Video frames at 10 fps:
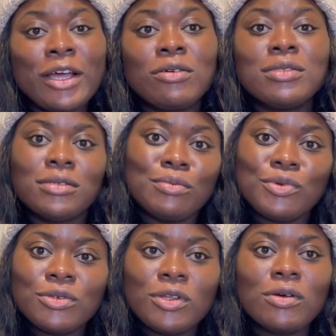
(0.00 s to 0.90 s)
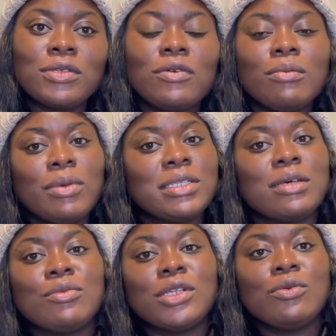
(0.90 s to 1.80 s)
I got some products from Bath
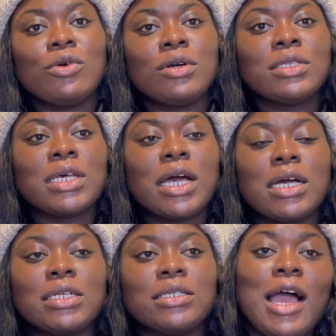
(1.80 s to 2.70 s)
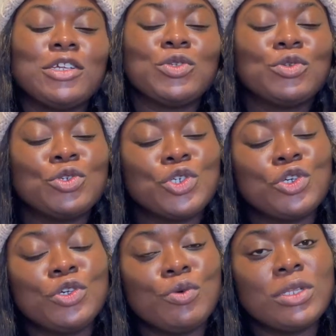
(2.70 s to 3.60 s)
and Body Works, and I just want to show
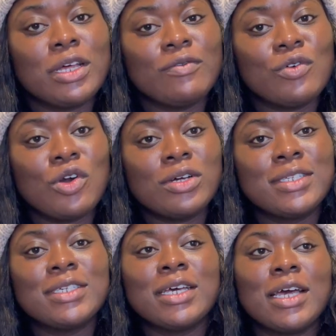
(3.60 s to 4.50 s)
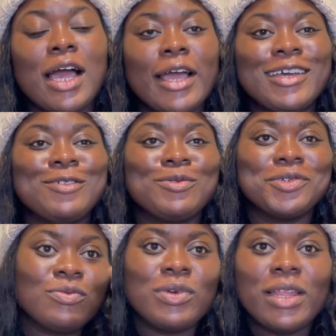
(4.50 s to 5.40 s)
you what I've got. I
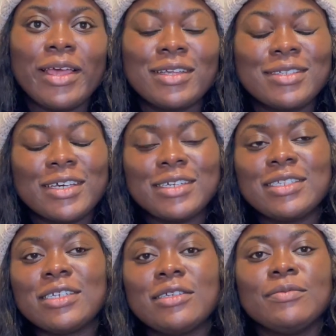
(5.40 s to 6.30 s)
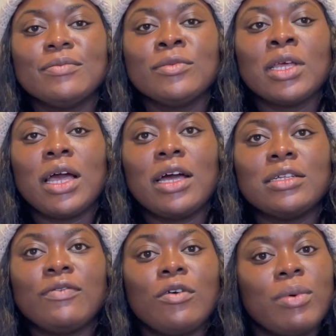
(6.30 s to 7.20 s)
was really excited.
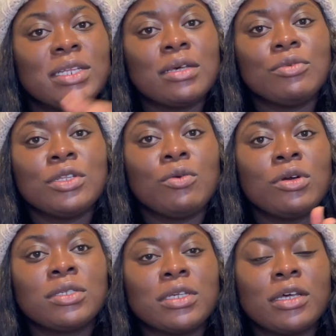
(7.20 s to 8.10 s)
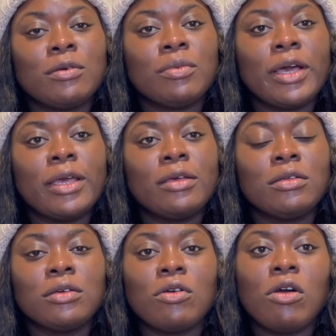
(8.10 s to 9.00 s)
And for Bath and Body Works, I
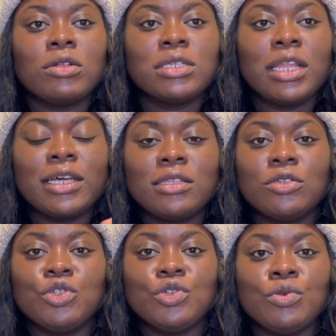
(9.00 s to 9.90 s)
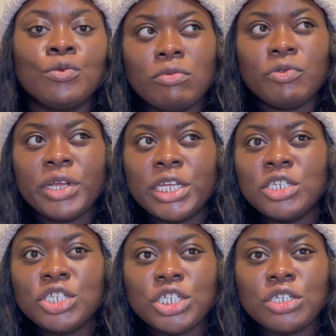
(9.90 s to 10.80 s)
got like the new
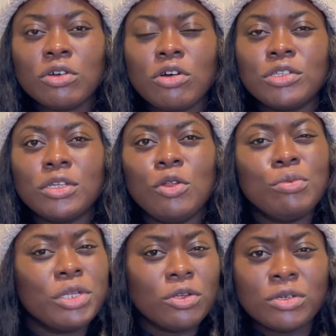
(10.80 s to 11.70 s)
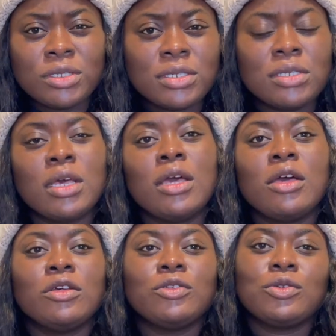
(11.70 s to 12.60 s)
range called the Luminous.
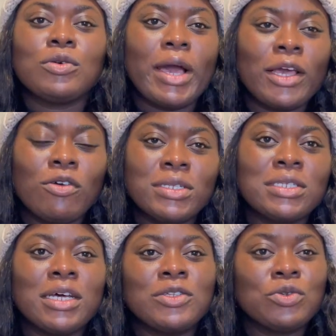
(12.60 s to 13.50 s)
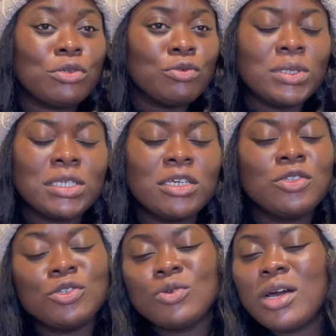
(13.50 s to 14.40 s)
So I got that. So you see
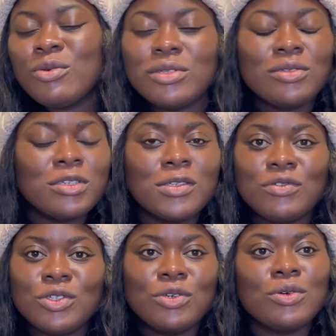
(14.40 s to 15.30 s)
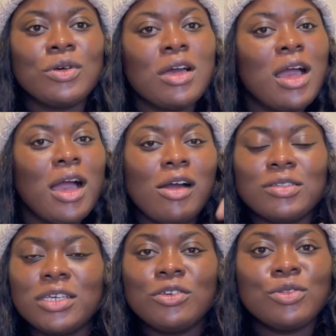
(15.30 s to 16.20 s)
it. You know how we do this video? I'll
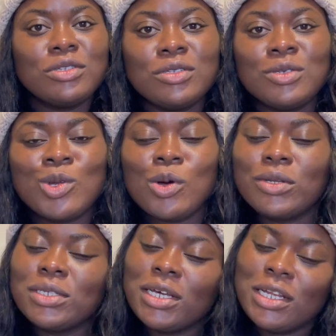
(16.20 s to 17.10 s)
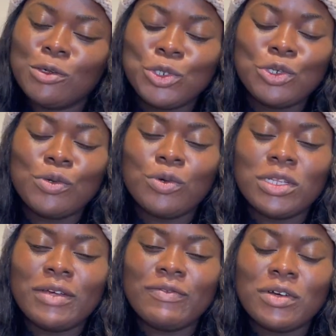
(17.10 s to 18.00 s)
take you to the stores and I'll show you what
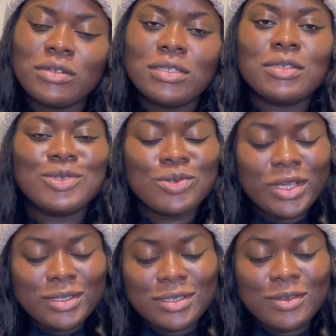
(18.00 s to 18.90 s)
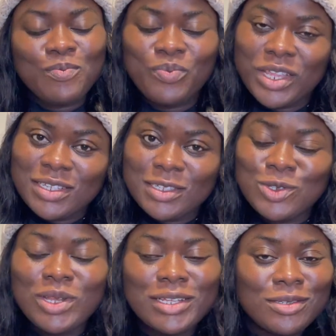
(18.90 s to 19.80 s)
I've got. So yes, that's it.
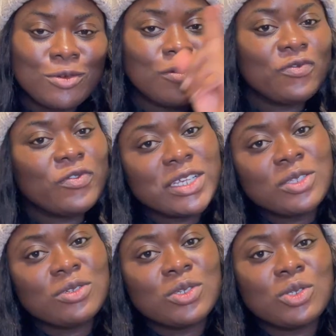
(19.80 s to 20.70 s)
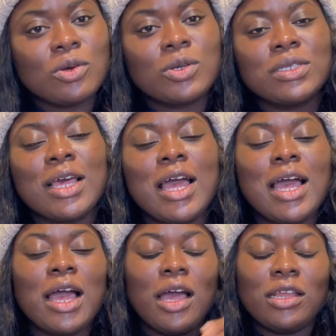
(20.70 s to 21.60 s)
So let's go first to the stores
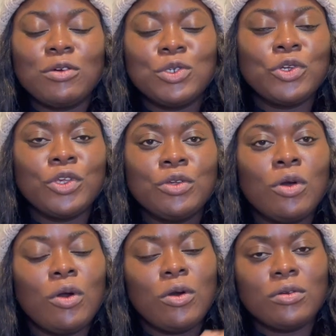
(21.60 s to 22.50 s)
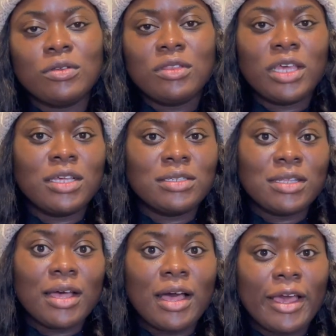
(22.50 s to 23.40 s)
and I'll show you all the things
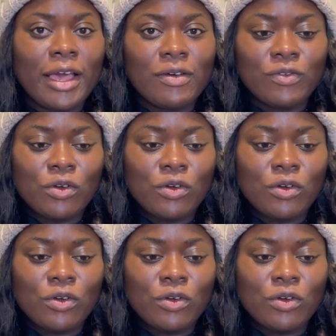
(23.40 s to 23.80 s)
that I have